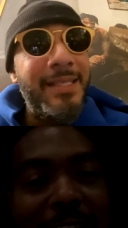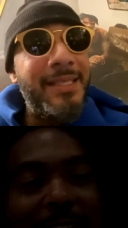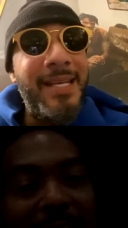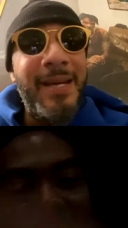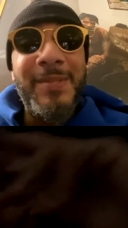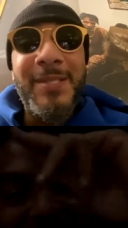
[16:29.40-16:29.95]

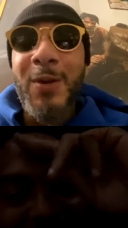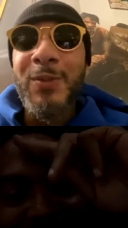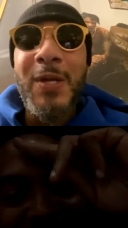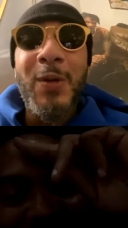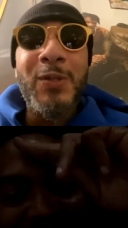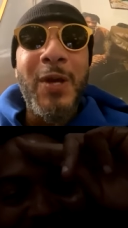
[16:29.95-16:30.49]
Tim, zone,
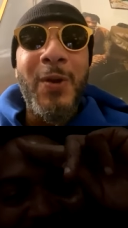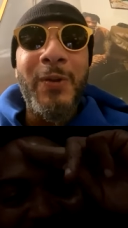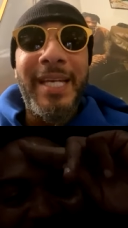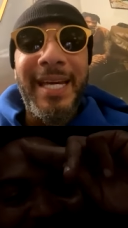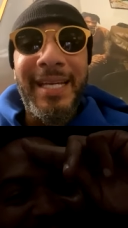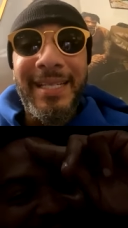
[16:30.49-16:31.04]
zone, zone,
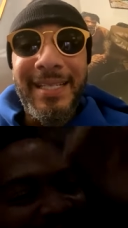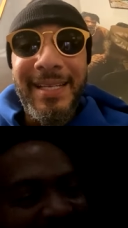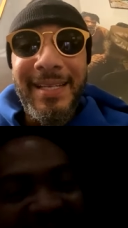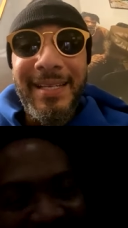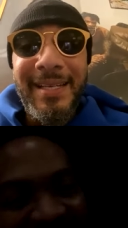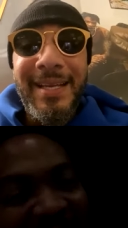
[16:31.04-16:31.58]
King.
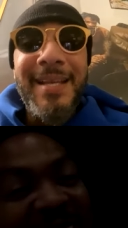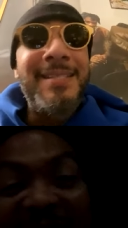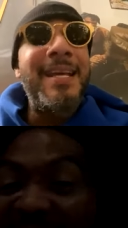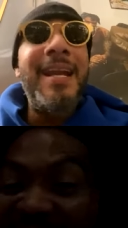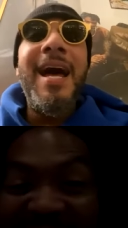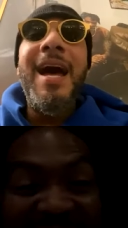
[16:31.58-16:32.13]
You know
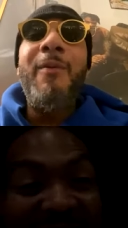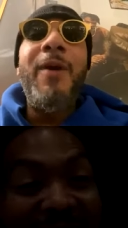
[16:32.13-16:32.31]
Salam